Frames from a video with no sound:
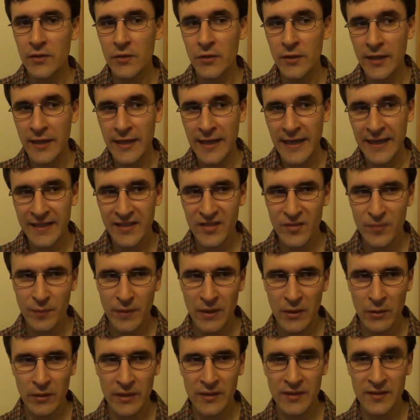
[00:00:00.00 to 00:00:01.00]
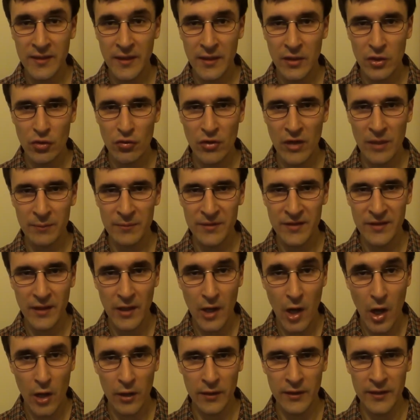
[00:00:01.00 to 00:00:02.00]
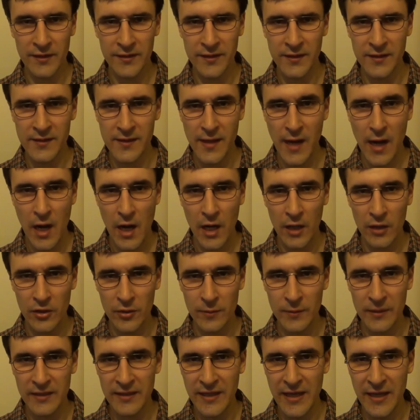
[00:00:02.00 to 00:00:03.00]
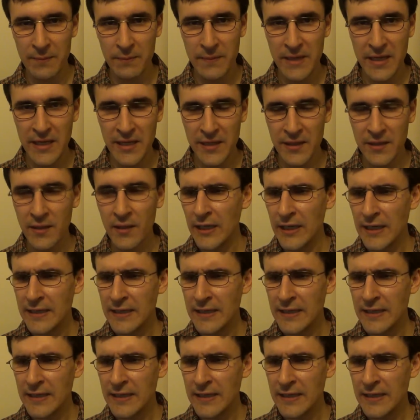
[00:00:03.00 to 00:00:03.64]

to the experience trumps cognizance argument I made,